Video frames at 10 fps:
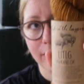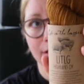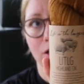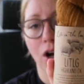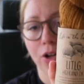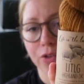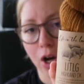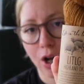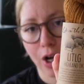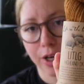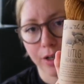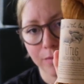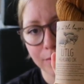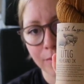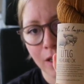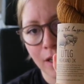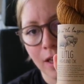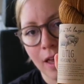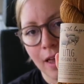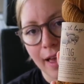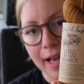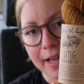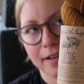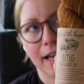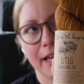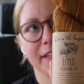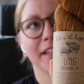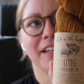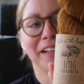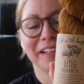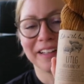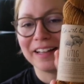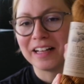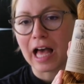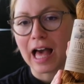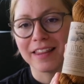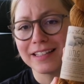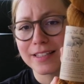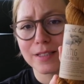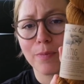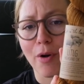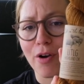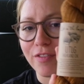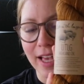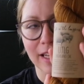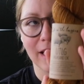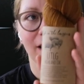is called Autumn. And I think this is perfect.